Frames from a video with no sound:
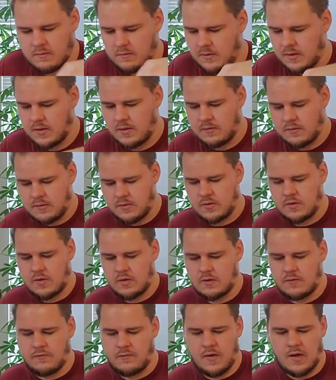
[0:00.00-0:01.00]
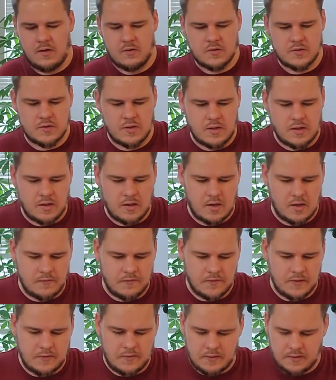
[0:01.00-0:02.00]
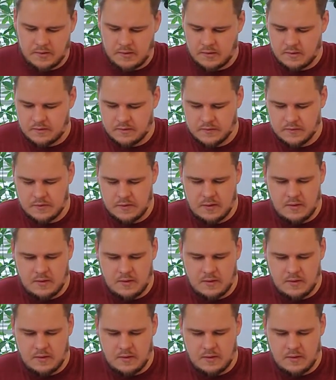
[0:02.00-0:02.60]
and you've cut the flower stalk off and everything else,